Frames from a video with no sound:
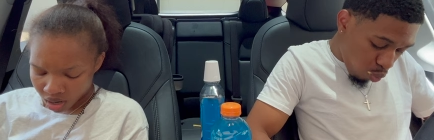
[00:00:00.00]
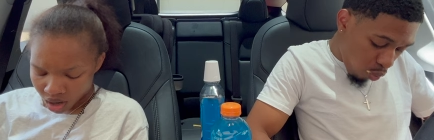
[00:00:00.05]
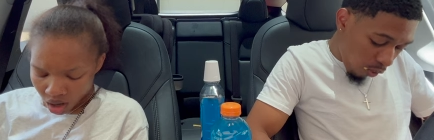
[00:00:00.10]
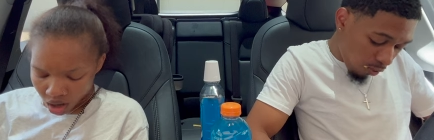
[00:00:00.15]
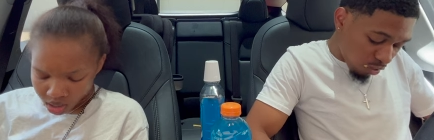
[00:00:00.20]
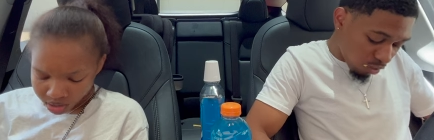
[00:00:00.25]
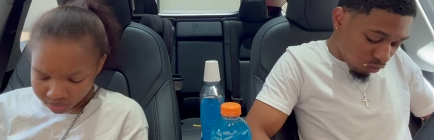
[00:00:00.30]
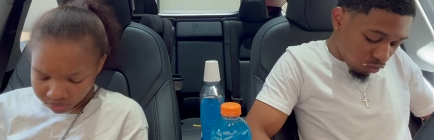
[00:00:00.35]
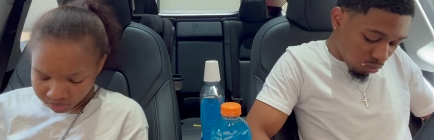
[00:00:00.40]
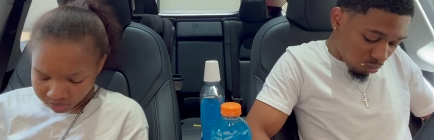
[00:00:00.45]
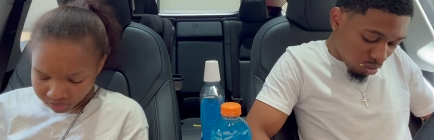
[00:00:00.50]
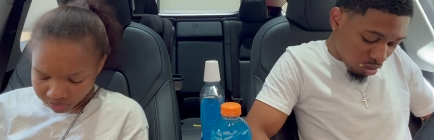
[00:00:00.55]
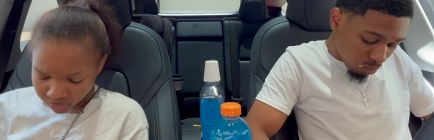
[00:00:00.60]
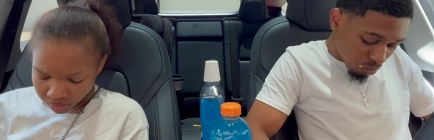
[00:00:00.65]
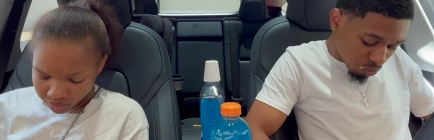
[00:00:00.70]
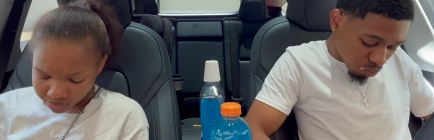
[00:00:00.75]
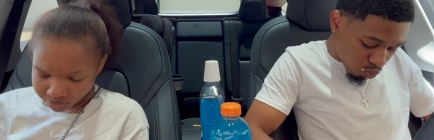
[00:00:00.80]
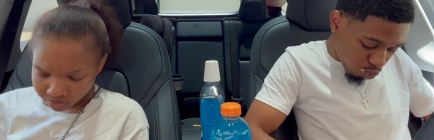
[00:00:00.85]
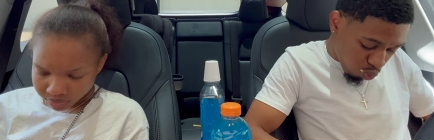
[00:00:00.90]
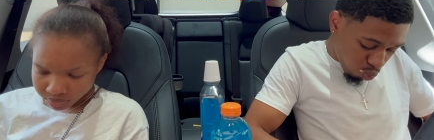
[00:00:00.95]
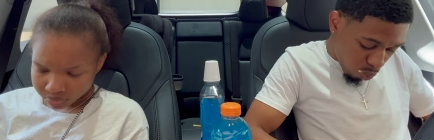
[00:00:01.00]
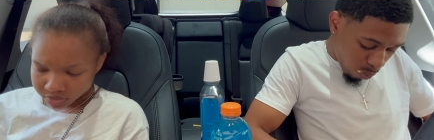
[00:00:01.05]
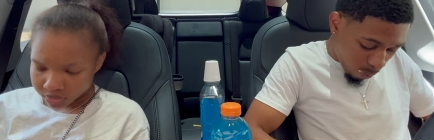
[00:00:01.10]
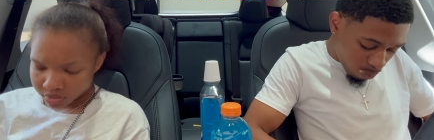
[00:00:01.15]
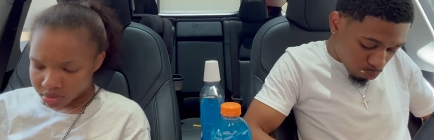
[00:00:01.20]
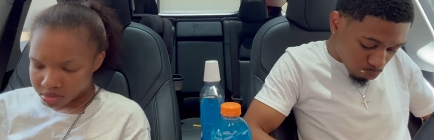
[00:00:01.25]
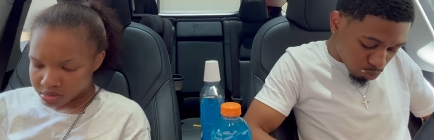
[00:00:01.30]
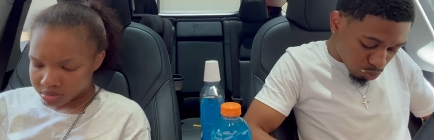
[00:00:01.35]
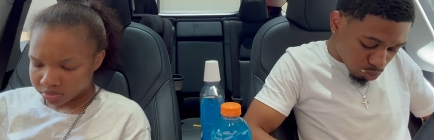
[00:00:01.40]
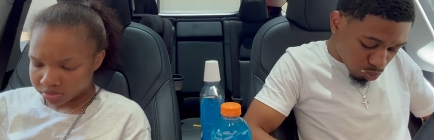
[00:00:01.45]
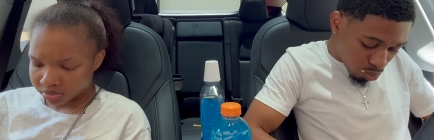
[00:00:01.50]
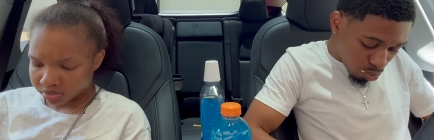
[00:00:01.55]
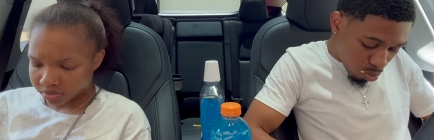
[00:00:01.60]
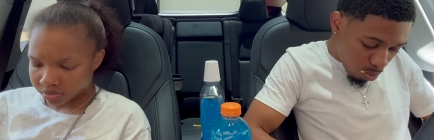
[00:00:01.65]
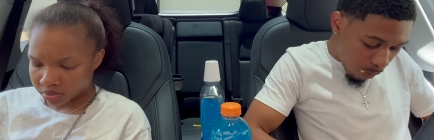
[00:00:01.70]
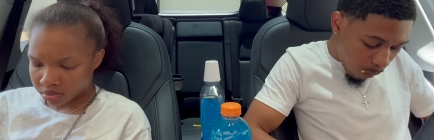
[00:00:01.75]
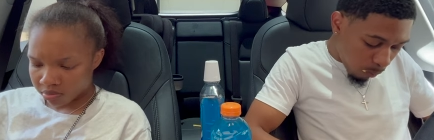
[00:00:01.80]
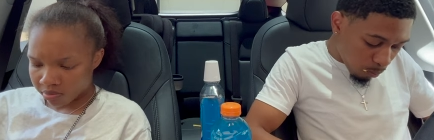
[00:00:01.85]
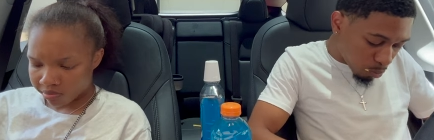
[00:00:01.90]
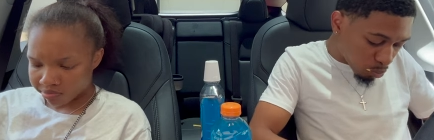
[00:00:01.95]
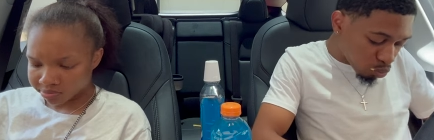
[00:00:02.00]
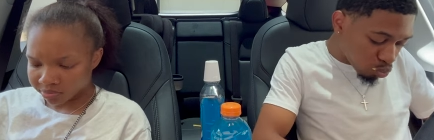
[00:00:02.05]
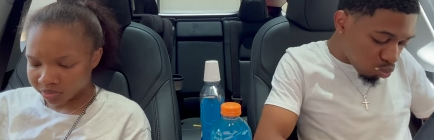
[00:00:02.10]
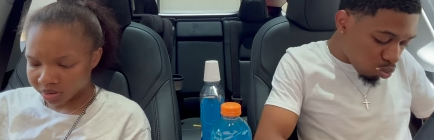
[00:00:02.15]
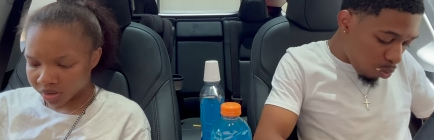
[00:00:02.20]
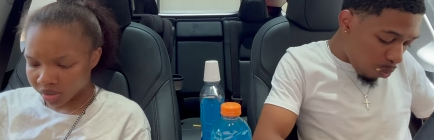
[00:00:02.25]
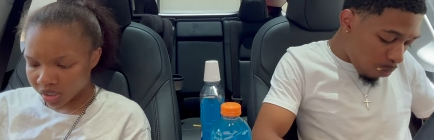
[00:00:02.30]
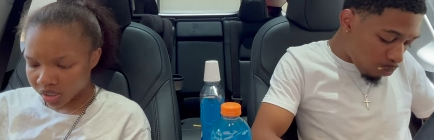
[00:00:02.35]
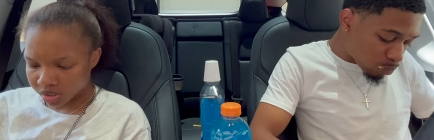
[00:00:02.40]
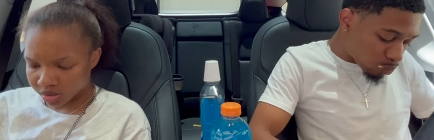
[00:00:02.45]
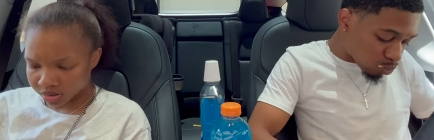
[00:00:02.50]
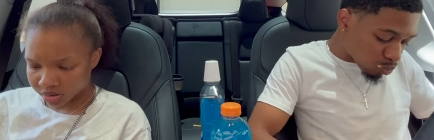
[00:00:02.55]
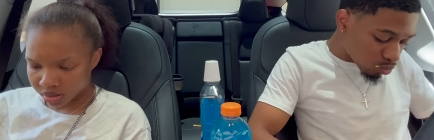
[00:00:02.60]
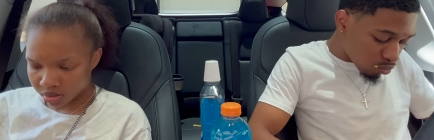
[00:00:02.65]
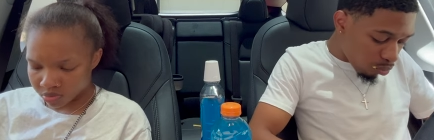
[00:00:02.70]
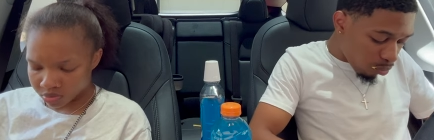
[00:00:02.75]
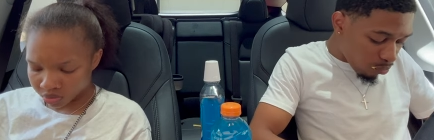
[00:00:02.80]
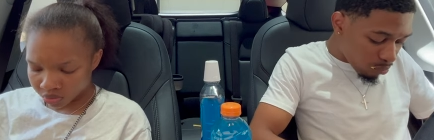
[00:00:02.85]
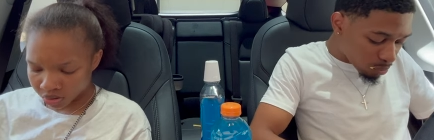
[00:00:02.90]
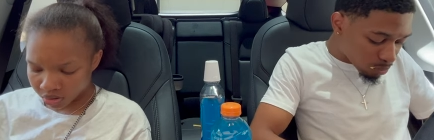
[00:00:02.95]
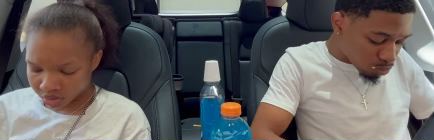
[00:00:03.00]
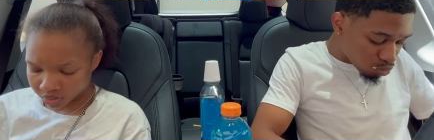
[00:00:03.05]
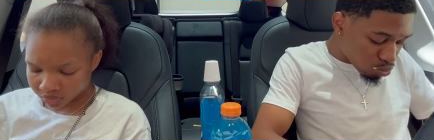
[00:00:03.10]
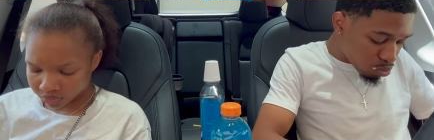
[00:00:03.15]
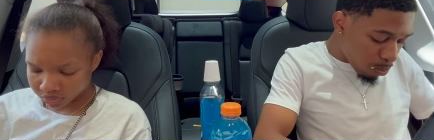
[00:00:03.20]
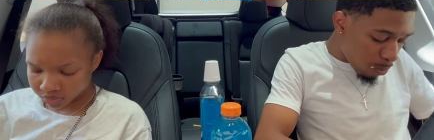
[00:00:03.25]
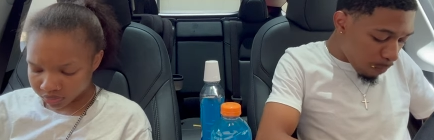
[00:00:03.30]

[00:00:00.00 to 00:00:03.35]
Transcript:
Speaker 1: I don't know. I do what is coming off.